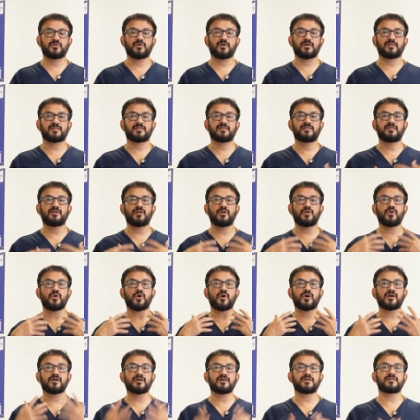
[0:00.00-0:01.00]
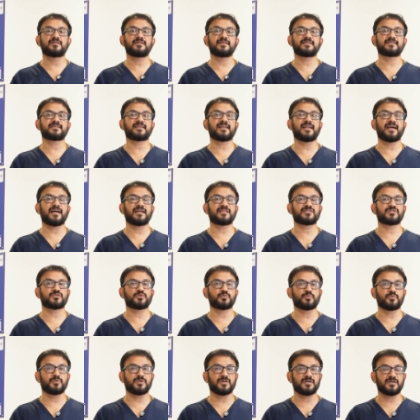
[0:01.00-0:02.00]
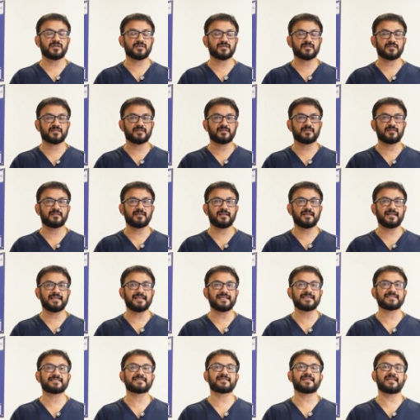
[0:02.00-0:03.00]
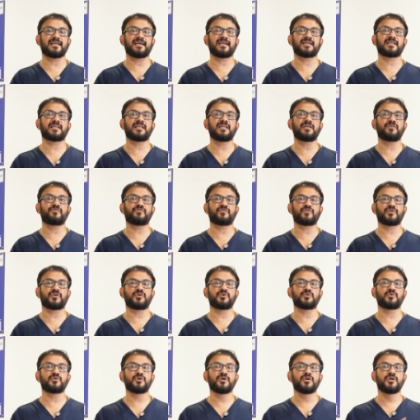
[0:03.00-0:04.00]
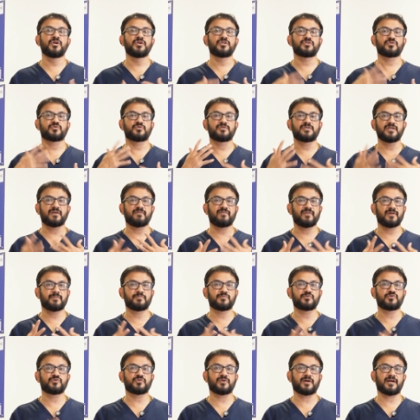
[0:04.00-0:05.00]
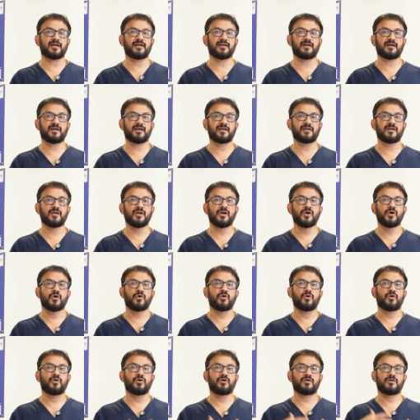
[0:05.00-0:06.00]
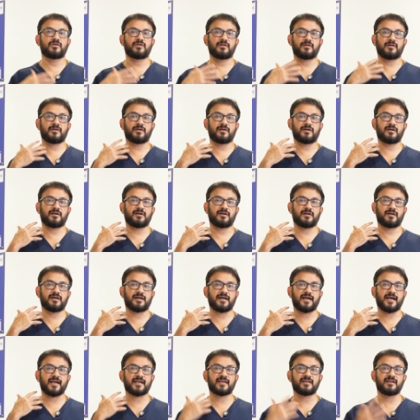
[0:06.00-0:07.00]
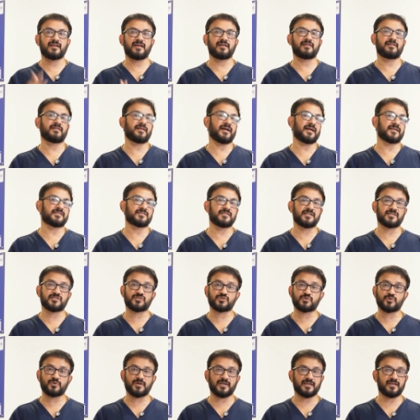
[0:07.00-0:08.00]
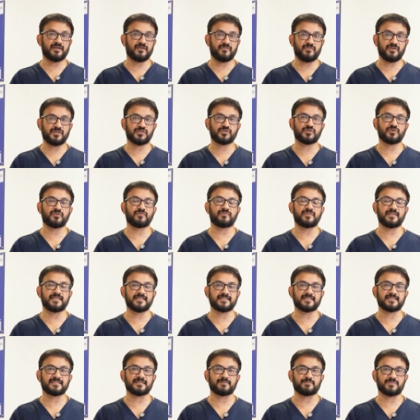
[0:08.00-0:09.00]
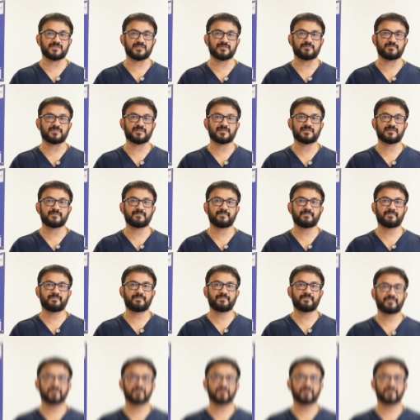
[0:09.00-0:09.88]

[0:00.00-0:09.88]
the longer these glands work, the less likely for you to develop dry eye or there's no aggravation of these symptoms.